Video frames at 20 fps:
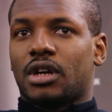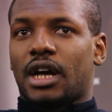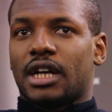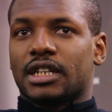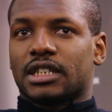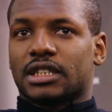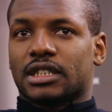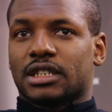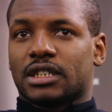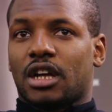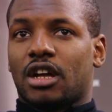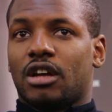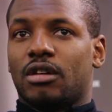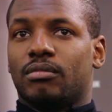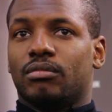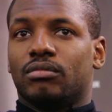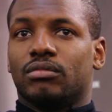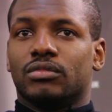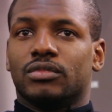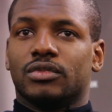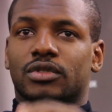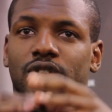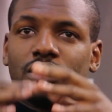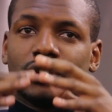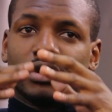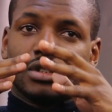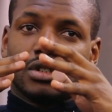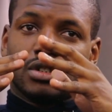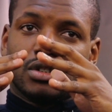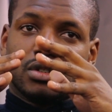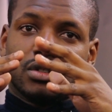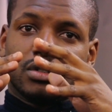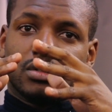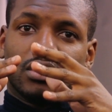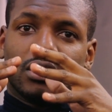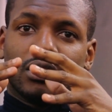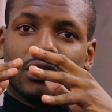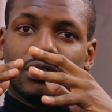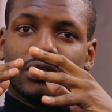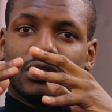uh, um,
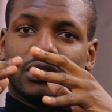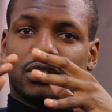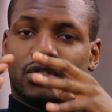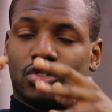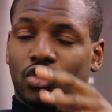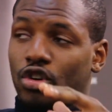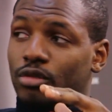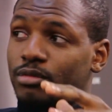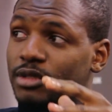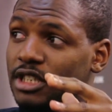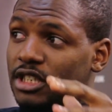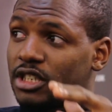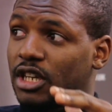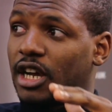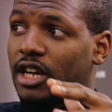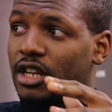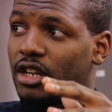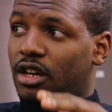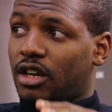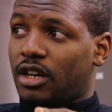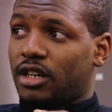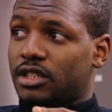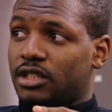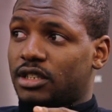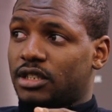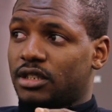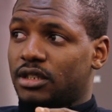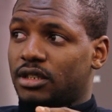Stormzy's going hard.